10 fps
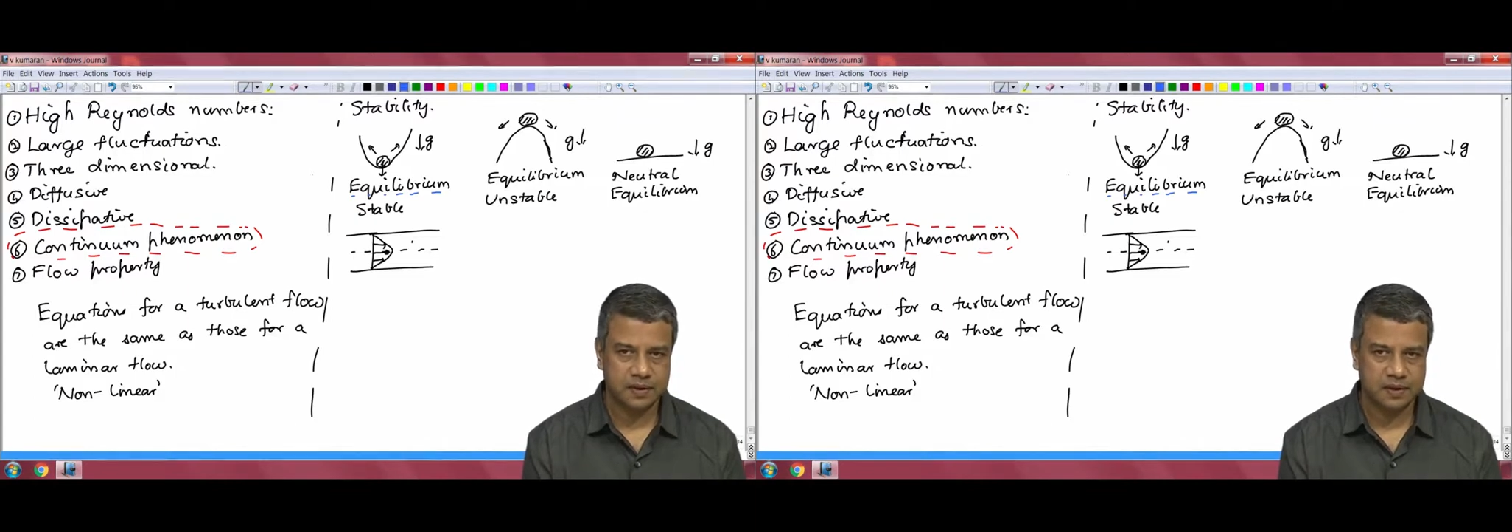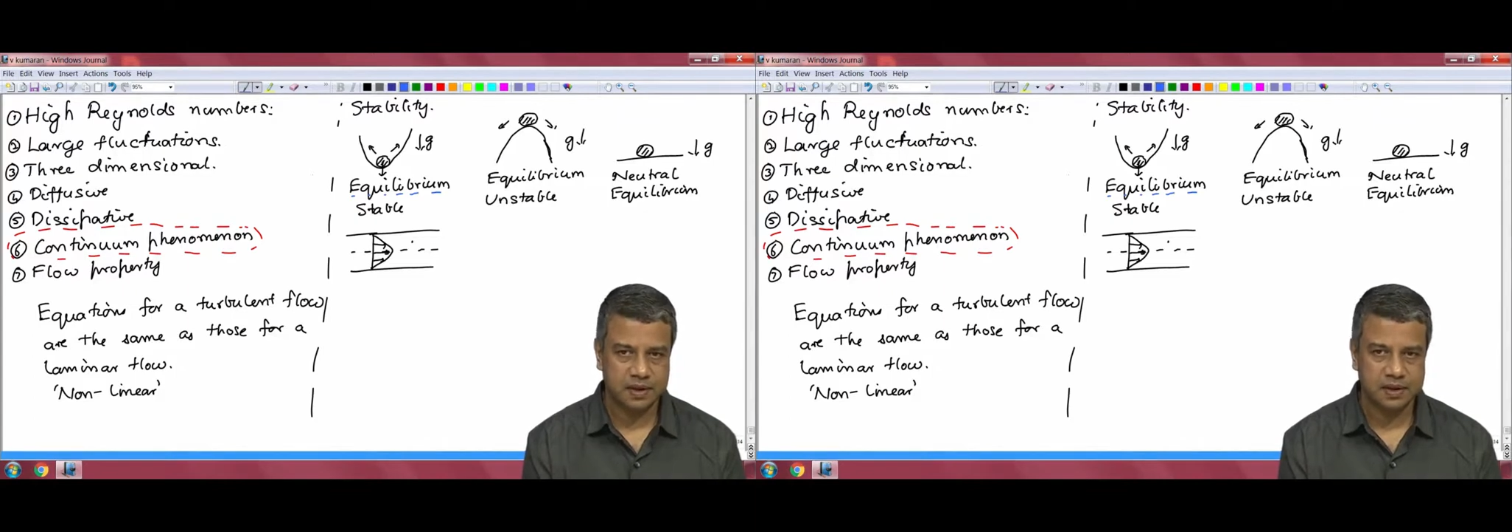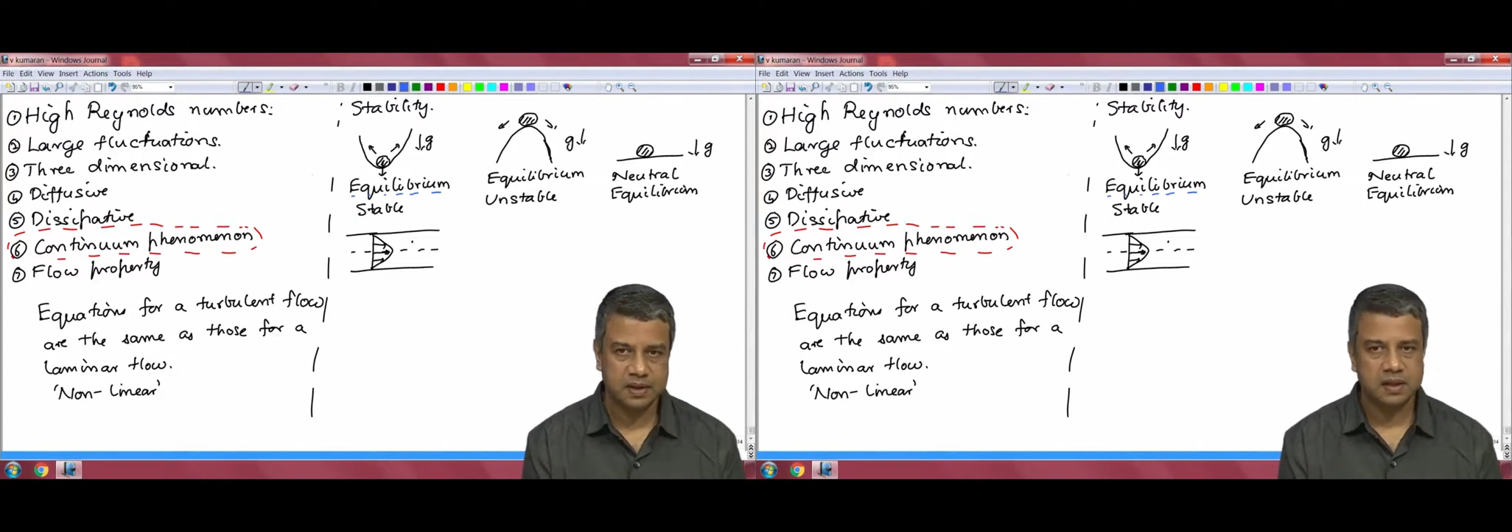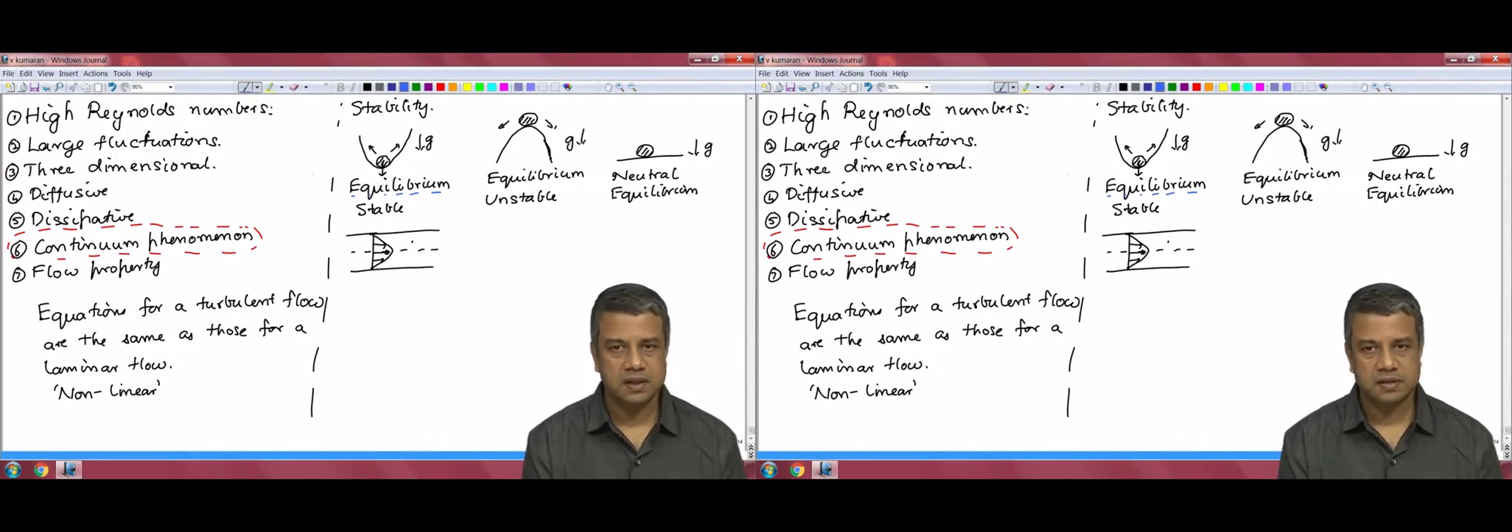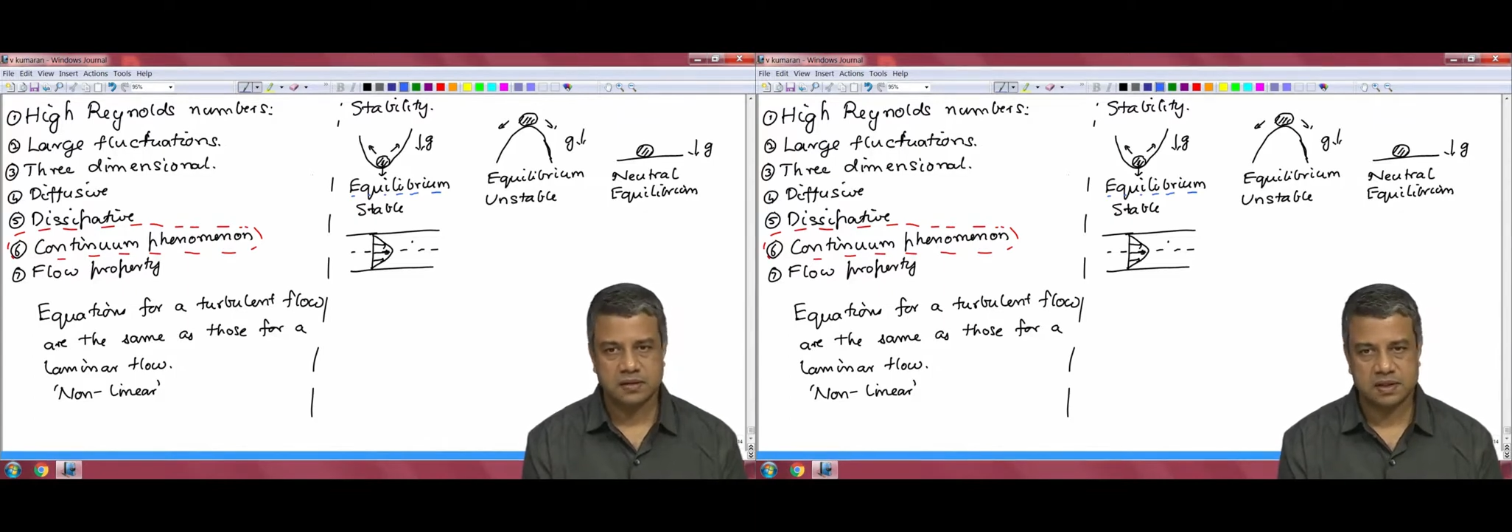Okay.
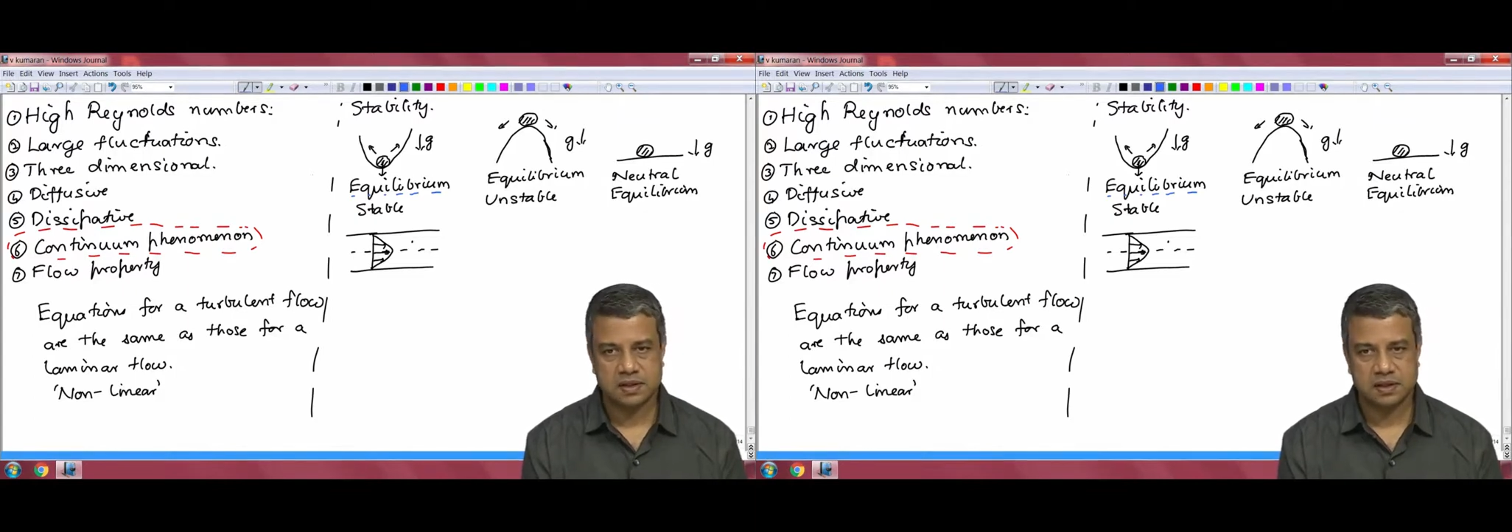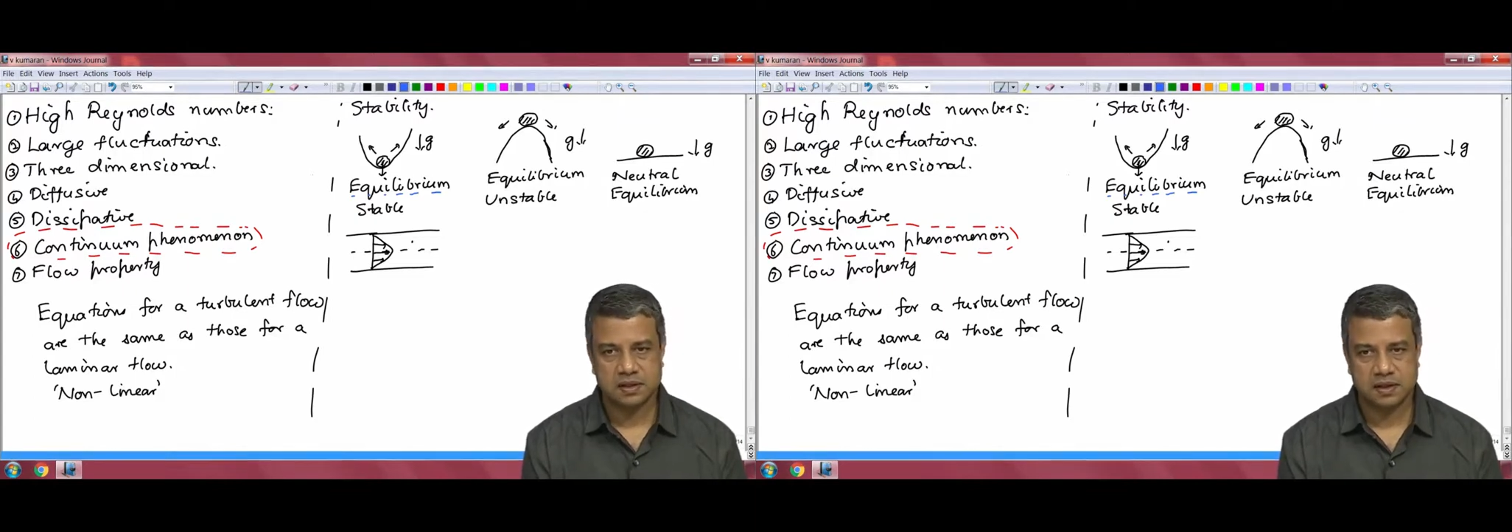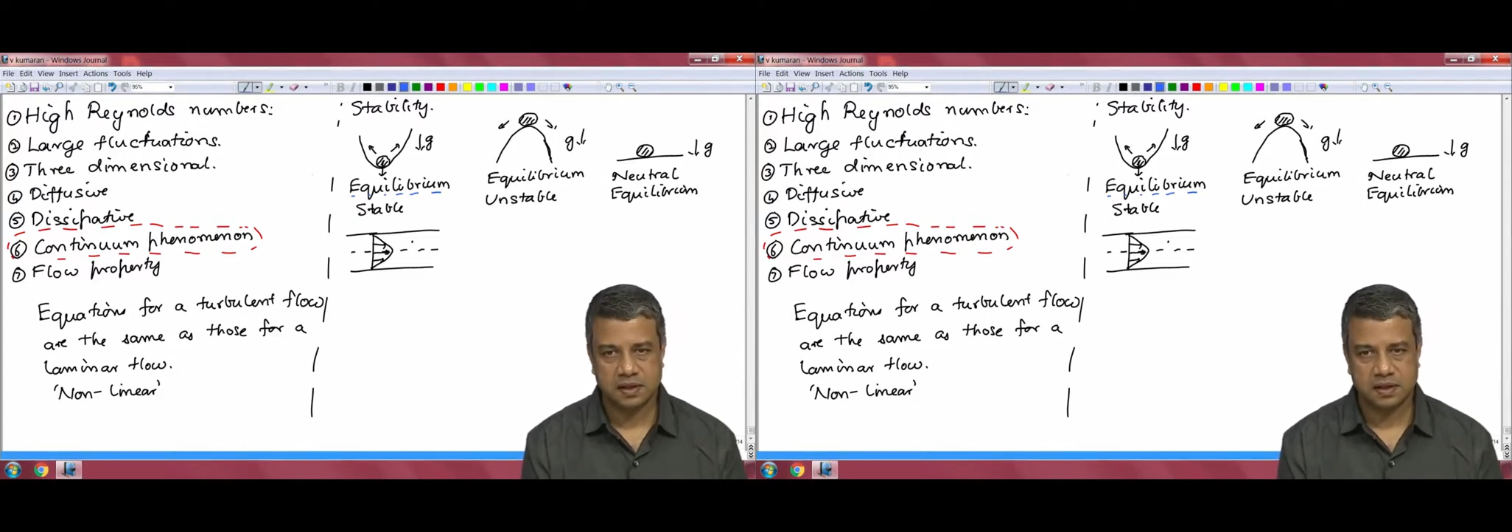So, it is a